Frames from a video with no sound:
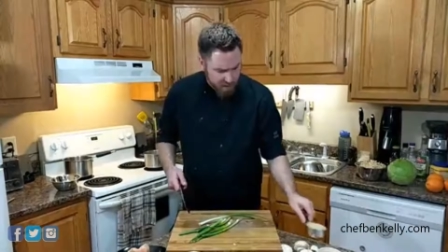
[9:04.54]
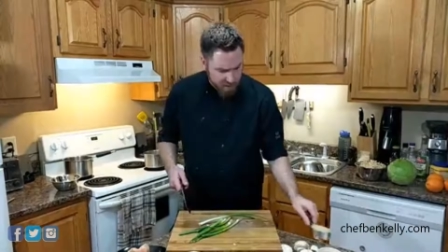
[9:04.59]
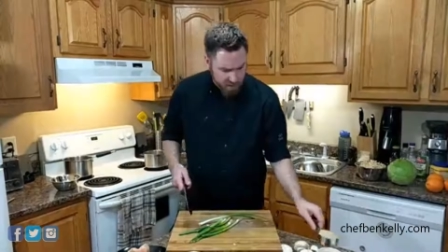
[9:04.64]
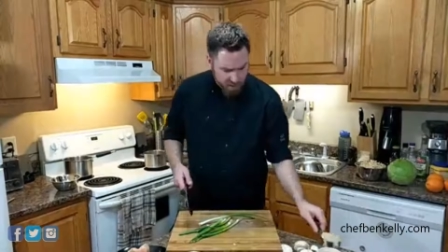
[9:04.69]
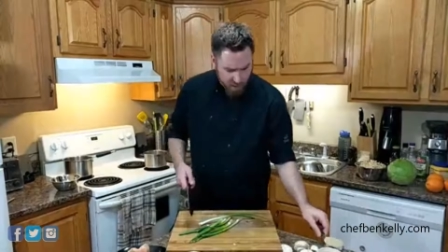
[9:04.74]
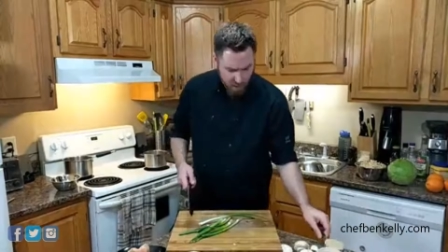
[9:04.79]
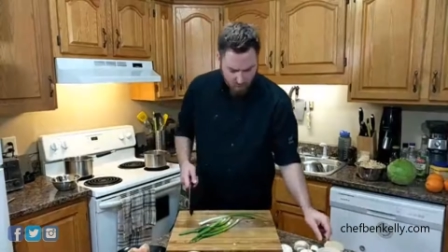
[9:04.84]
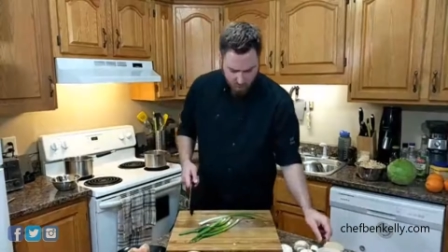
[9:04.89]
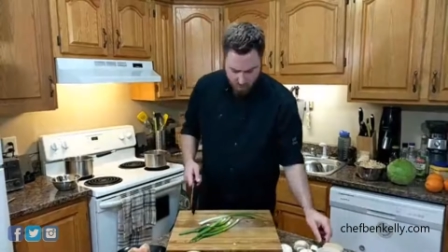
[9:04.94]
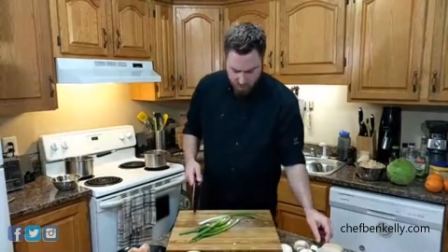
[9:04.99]
this to
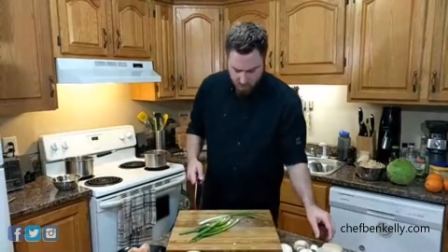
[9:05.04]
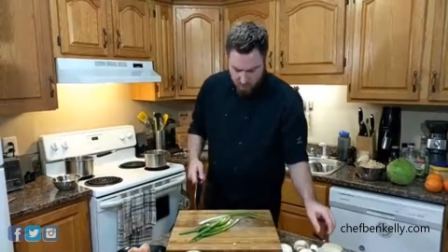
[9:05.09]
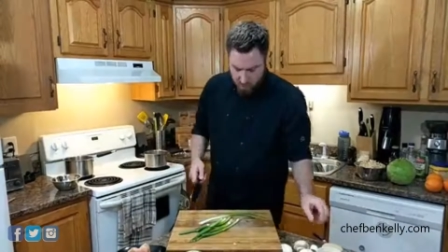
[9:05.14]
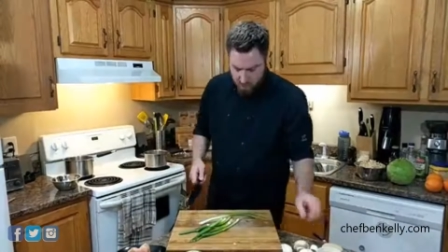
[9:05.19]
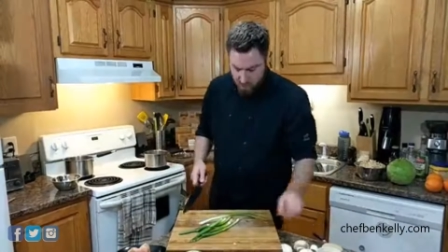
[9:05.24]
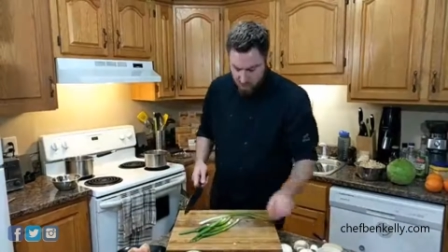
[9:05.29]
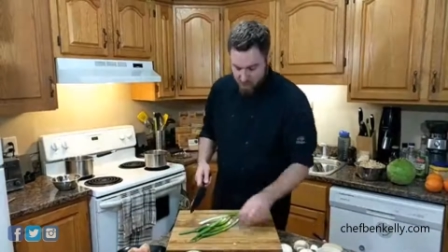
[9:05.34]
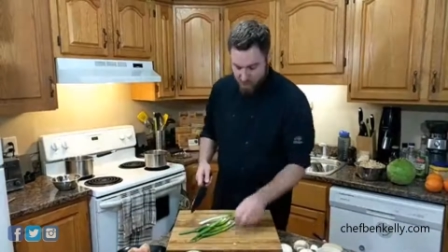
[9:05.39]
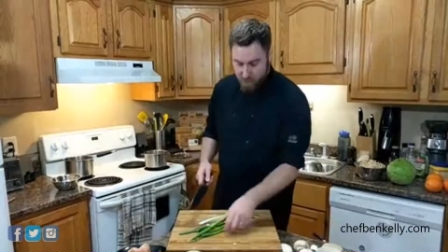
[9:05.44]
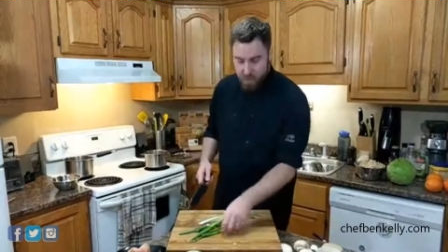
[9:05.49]
start with,
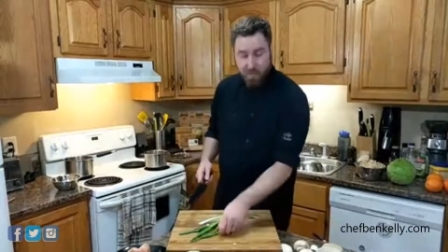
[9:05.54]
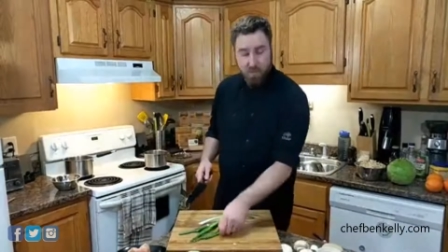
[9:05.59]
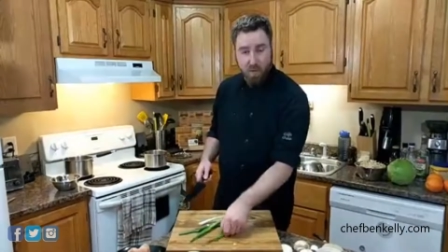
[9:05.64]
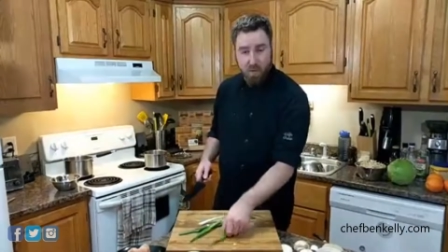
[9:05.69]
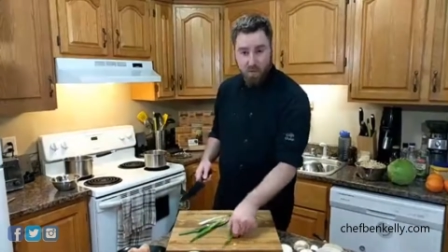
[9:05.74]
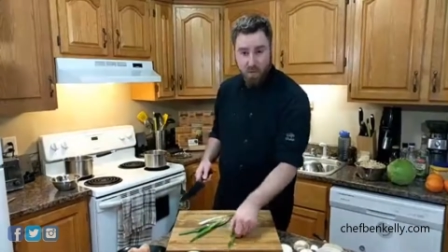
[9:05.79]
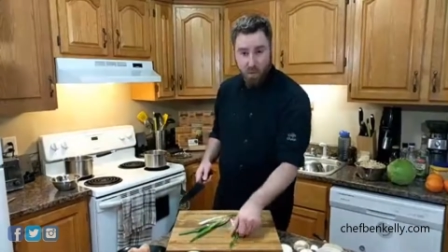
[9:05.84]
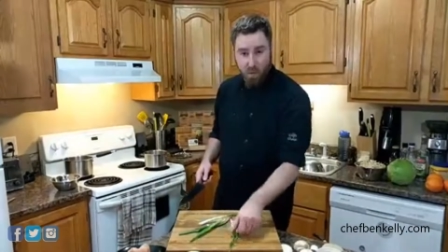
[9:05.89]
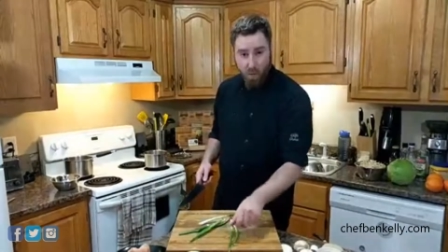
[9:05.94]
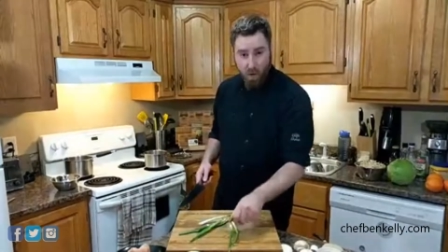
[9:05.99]
we just
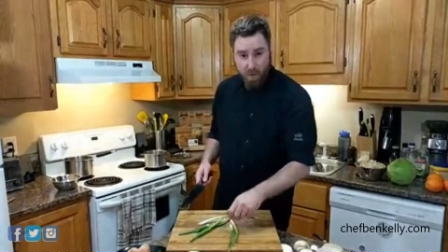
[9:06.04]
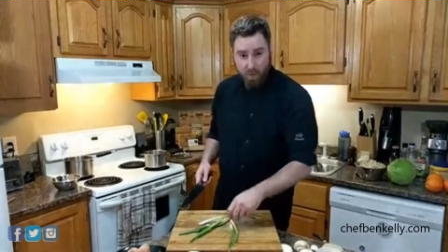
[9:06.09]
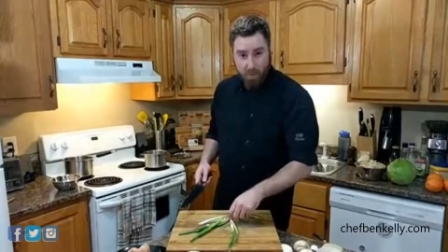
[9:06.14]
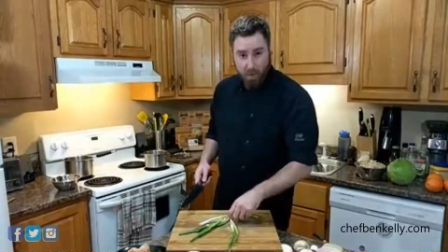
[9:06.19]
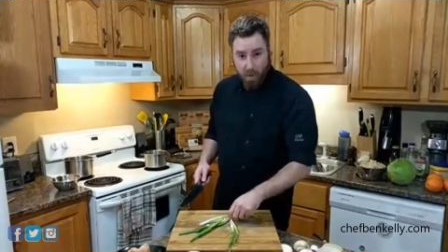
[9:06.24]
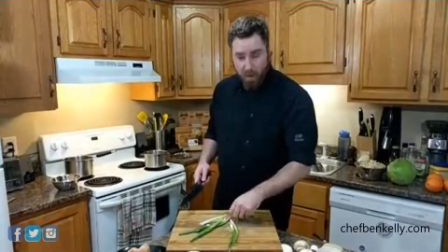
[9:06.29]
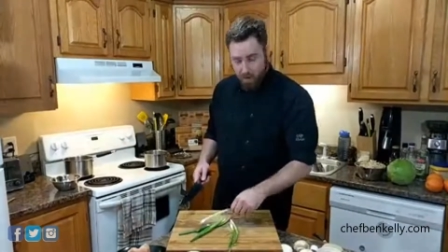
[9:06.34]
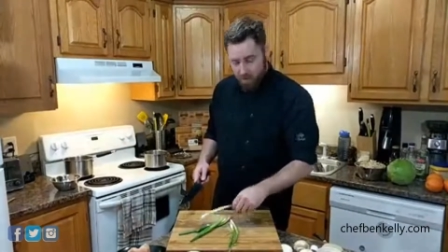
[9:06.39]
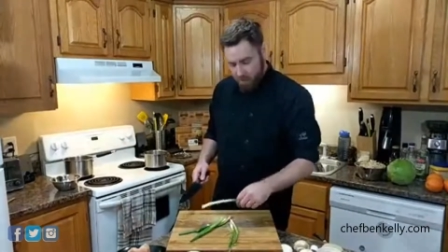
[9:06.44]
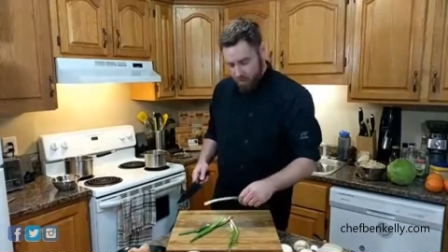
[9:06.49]
want the
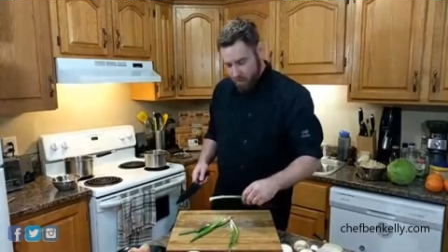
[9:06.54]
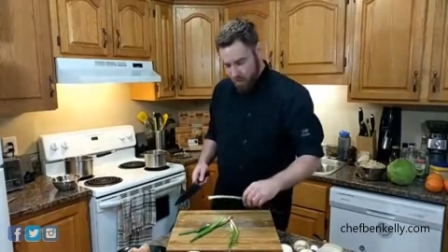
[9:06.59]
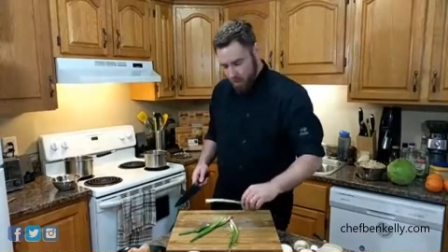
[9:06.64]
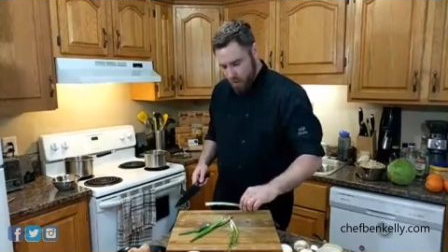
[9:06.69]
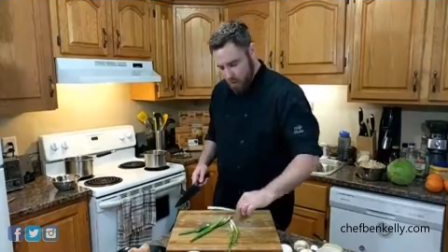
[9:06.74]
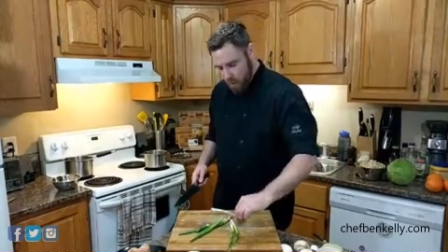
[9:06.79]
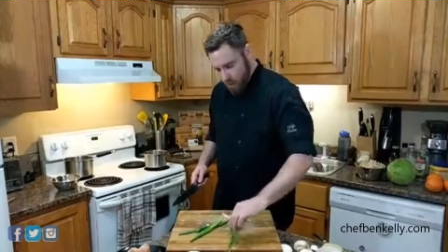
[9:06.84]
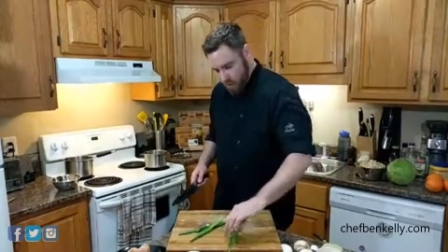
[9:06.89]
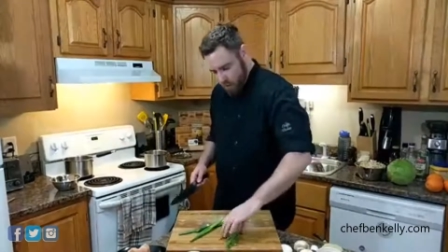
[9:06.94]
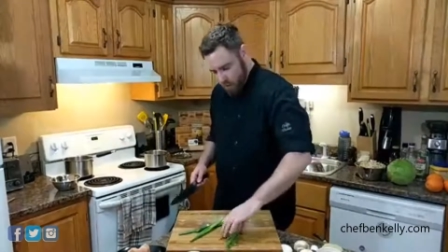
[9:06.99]
white parts.
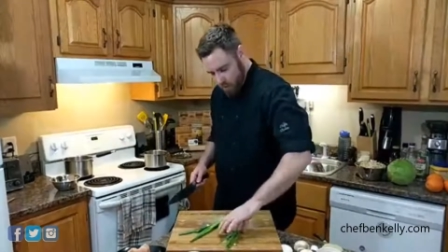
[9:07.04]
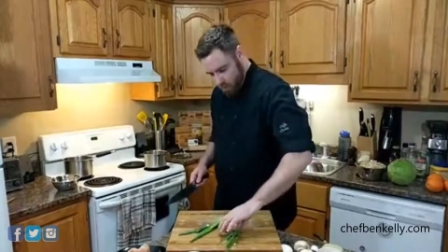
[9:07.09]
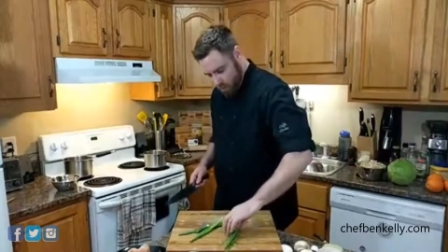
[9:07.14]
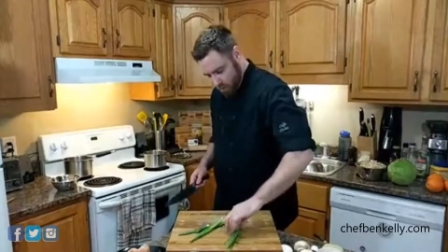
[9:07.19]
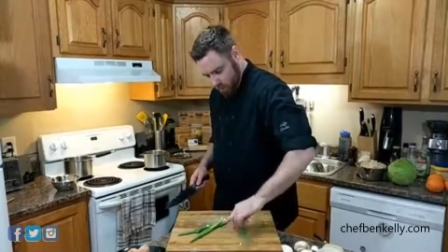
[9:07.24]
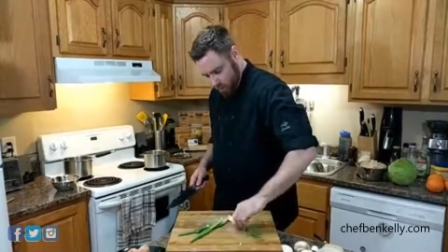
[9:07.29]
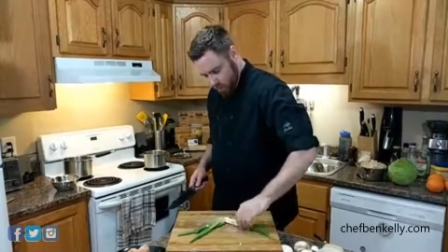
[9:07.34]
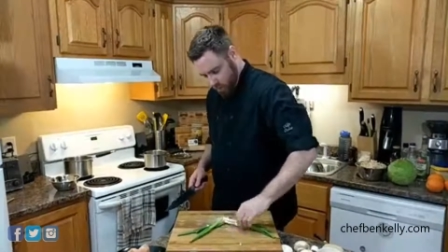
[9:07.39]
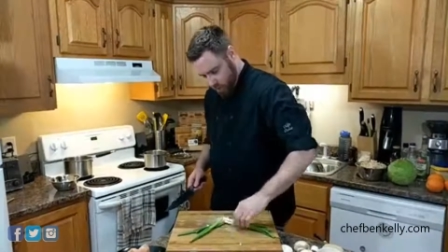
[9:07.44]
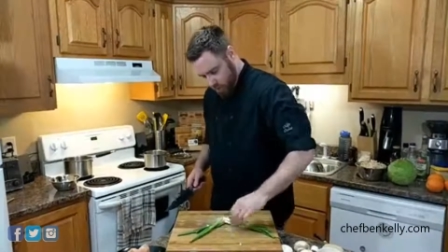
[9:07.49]

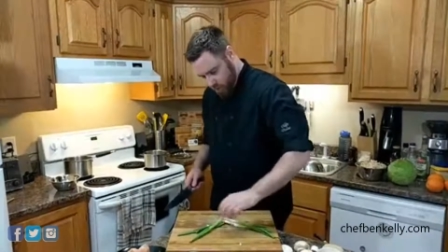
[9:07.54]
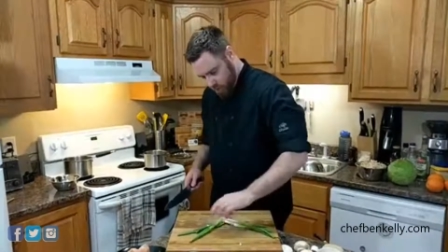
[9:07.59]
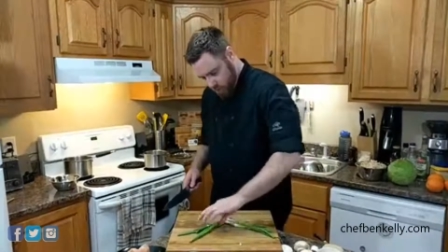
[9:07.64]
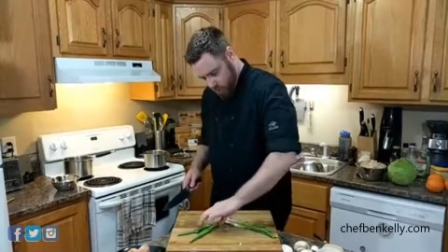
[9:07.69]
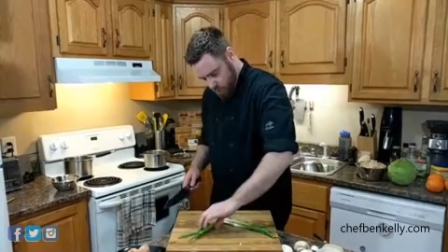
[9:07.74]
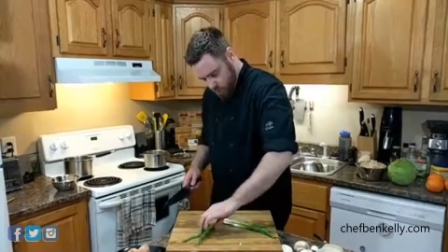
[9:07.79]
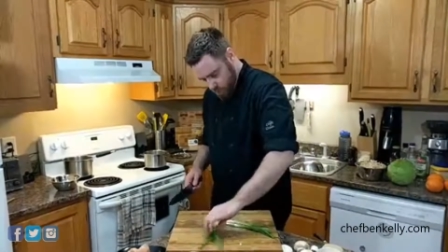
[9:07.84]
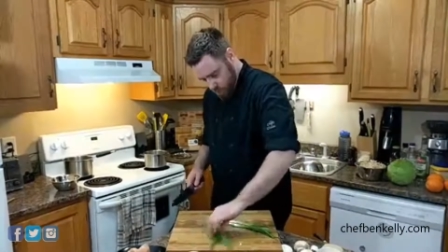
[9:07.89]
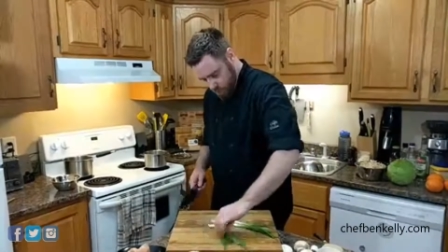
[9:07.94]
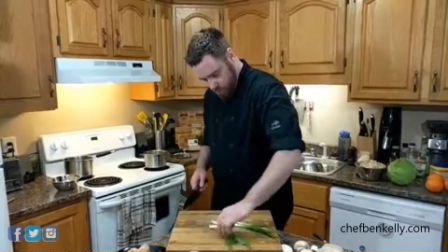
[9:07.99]
So what we're going to
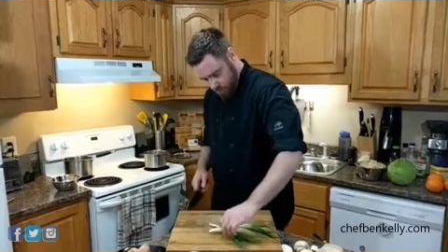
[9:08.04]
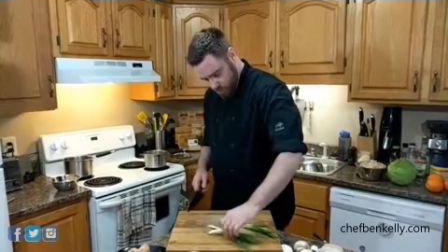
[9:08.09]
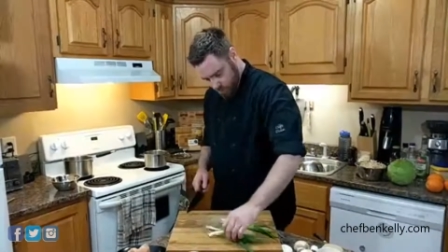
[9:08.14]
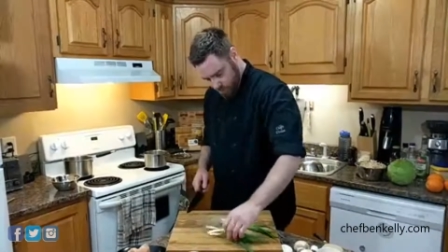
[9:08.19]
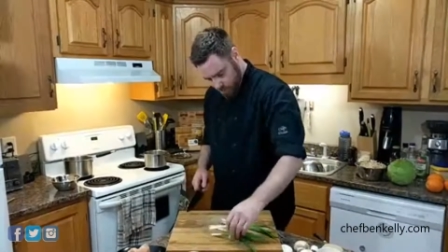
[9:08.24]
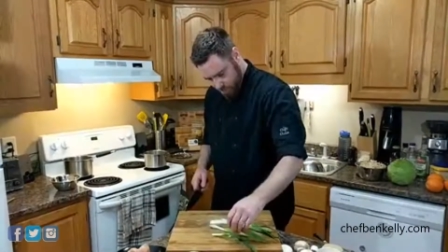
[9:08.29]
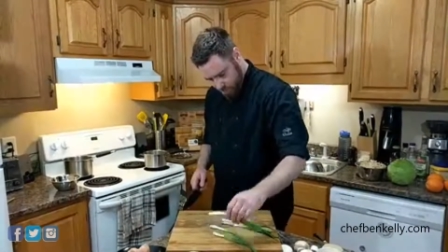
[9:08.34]
do,